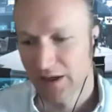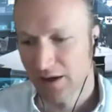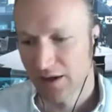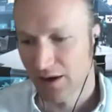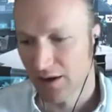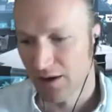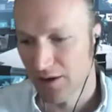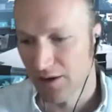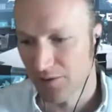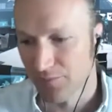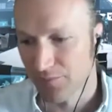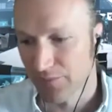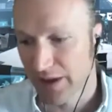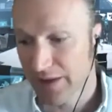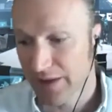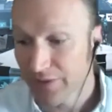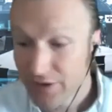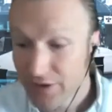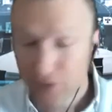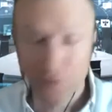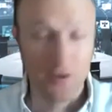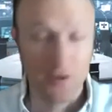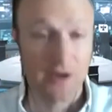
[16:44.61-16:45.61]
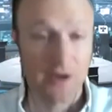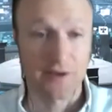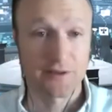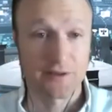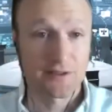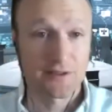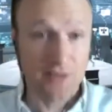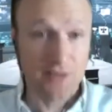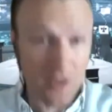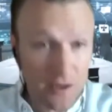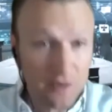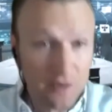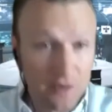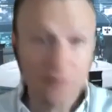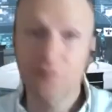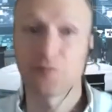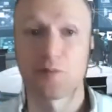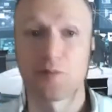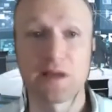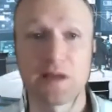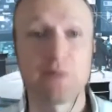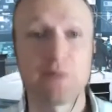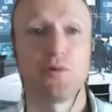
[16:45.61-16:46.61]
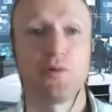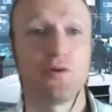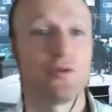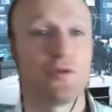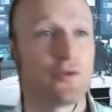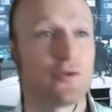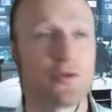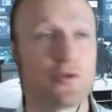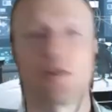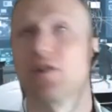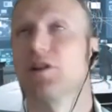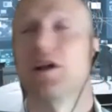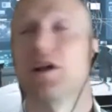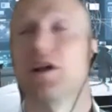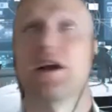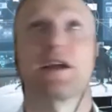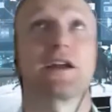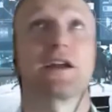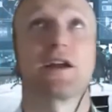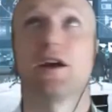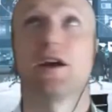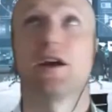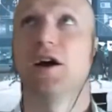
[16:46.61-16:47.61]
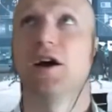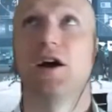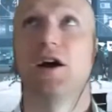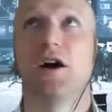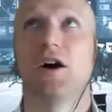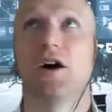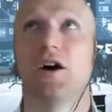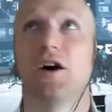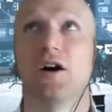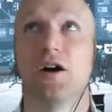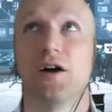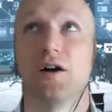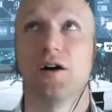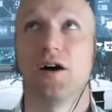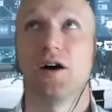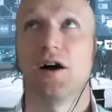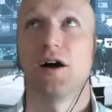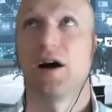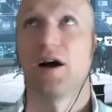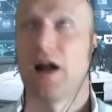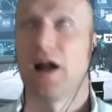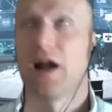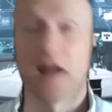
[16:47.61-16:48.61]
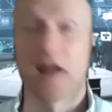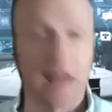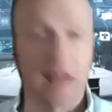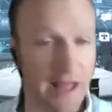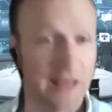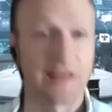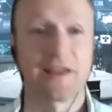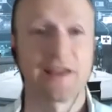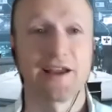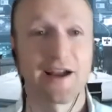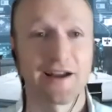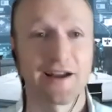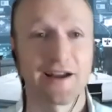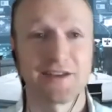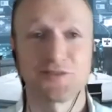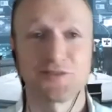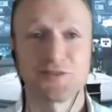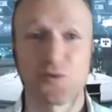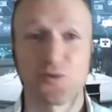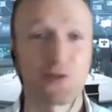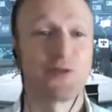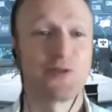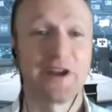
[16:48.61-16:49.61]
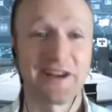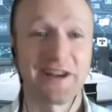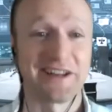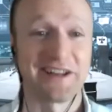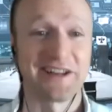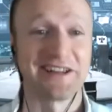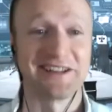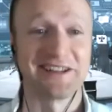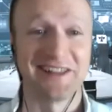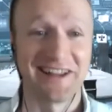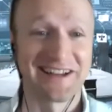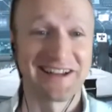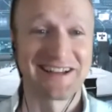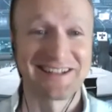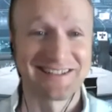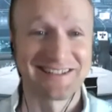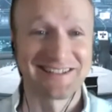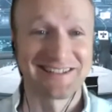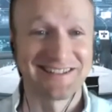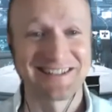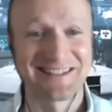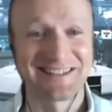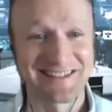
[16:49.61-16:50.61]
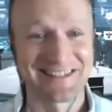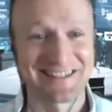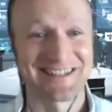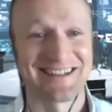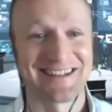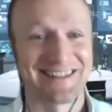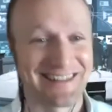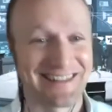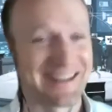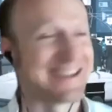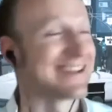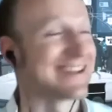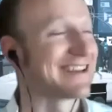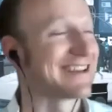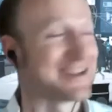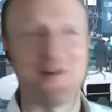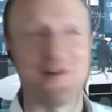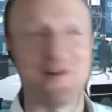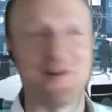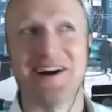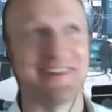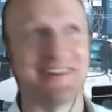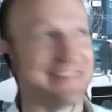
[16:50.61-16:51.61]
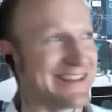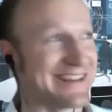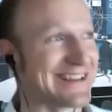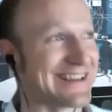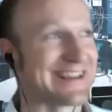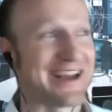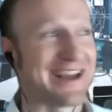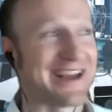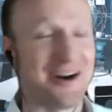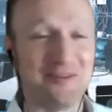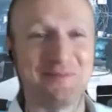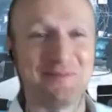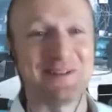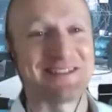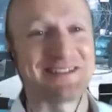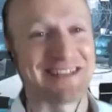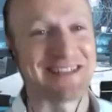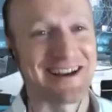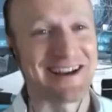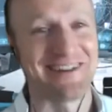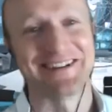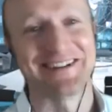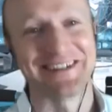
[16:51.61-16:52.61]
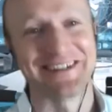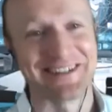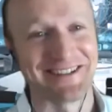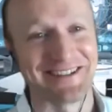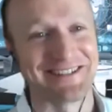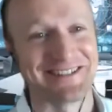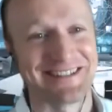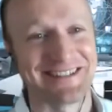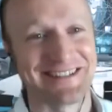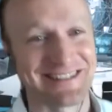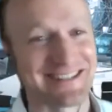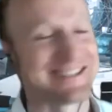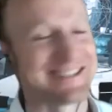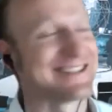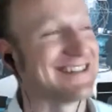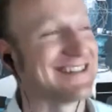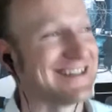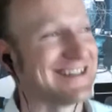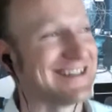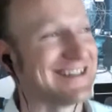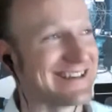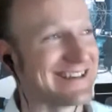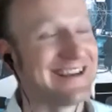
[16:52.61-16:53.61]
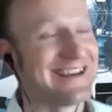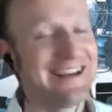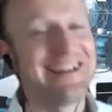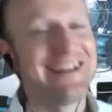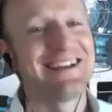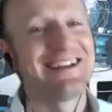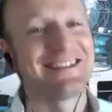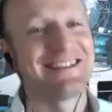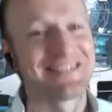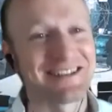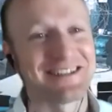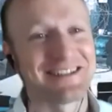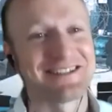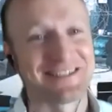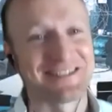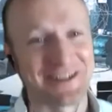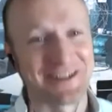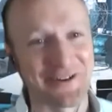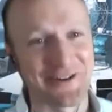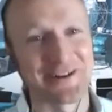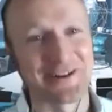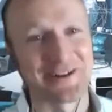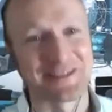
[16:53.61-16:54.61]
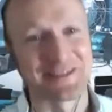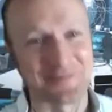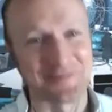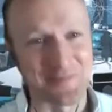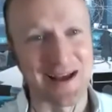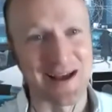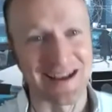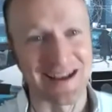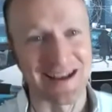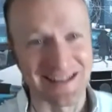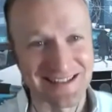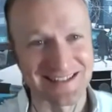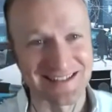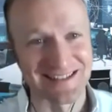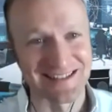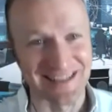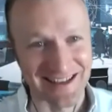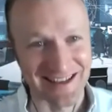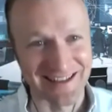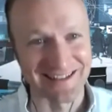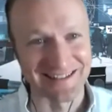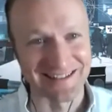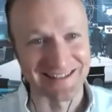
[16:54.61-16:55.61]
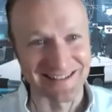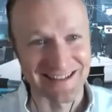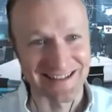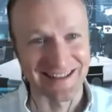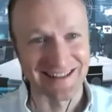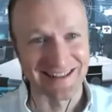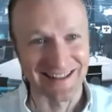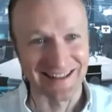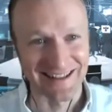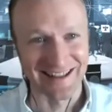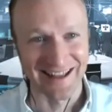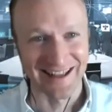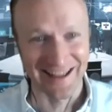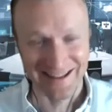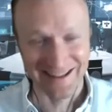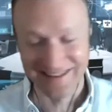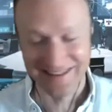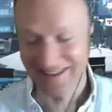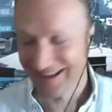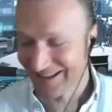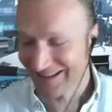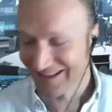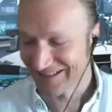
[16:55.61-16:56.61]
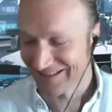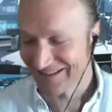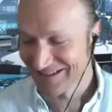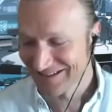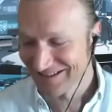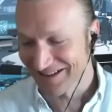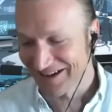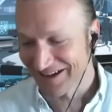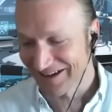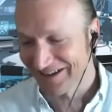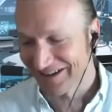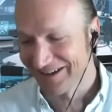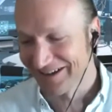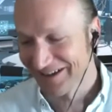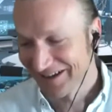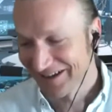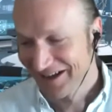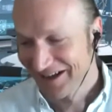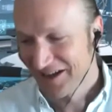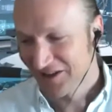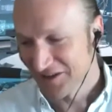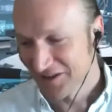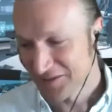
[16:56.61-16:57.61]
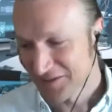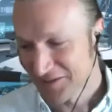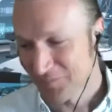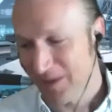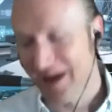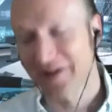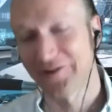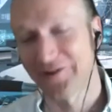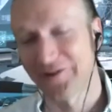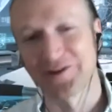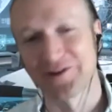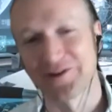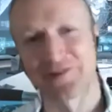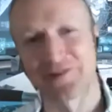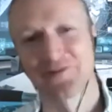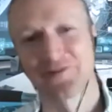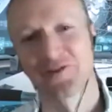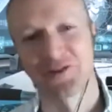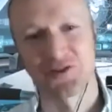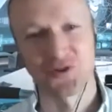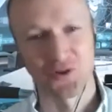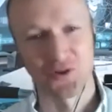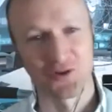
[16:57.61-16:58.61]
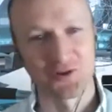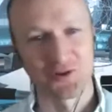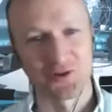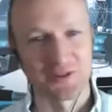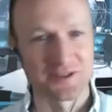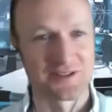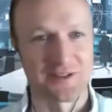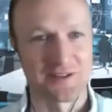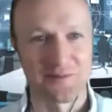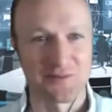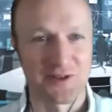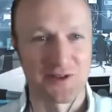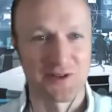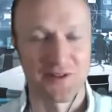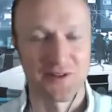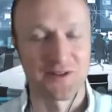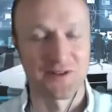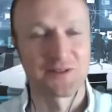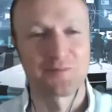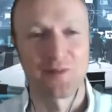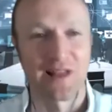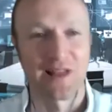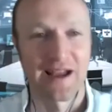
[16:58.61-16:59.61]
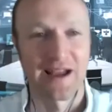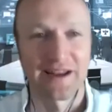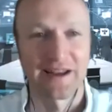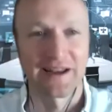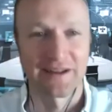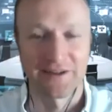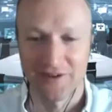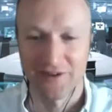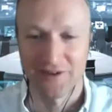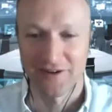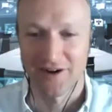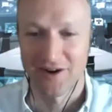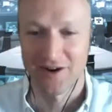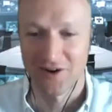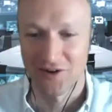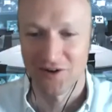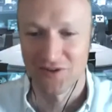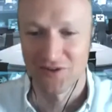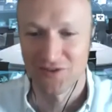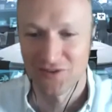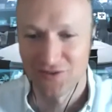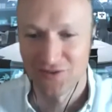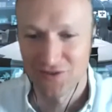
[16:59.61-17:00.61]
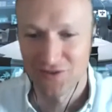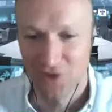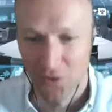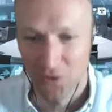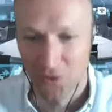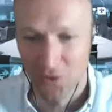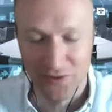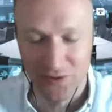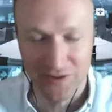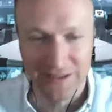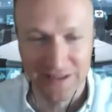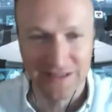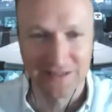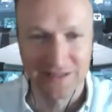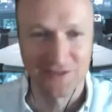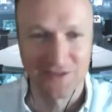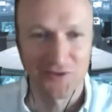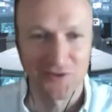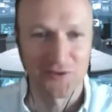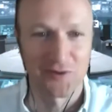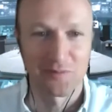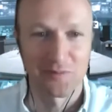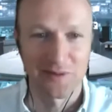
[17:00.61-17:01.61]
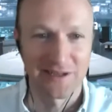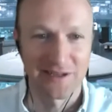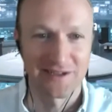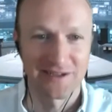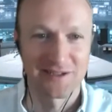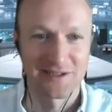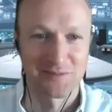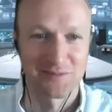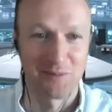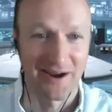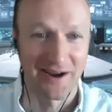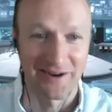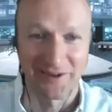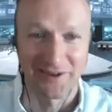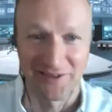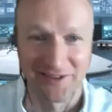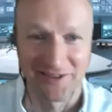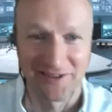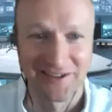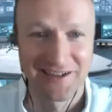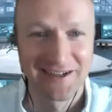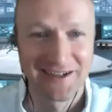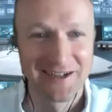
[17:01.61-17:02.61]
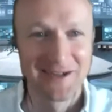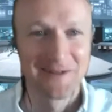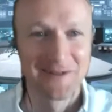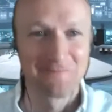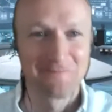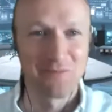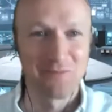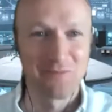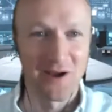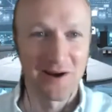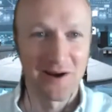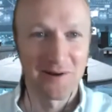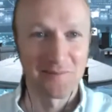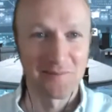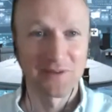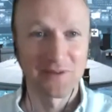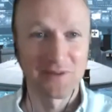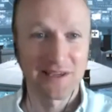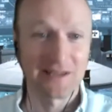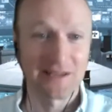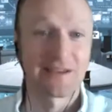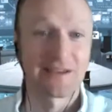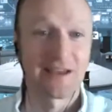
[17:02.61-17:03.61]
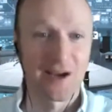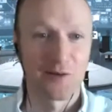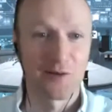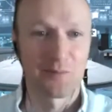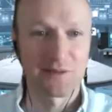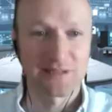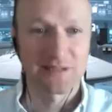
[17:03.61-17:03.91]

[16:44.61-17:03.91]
And then you've got a ton of people who are like, hey guys, we're ready. Like, let's get, like, come on, like, help us out here. This is a serious mess. And this, like, this pattern of control systems on this planet are totally due to be expired. Can you help us